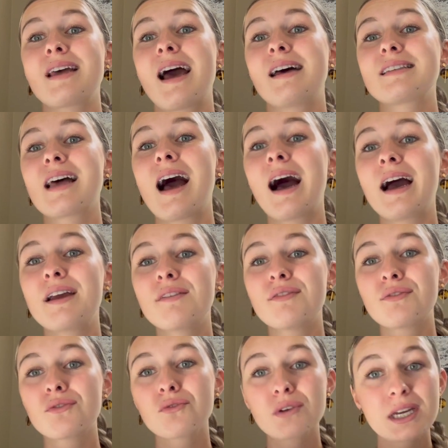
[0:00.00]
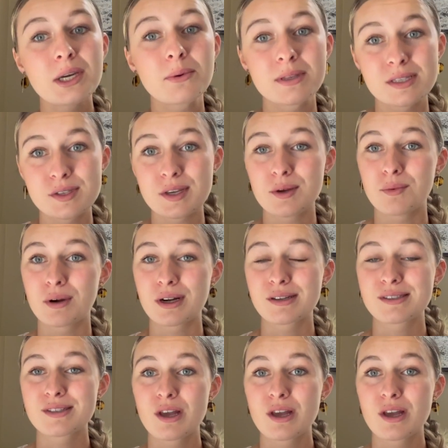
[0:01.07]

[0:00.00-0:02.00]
as high frequency words.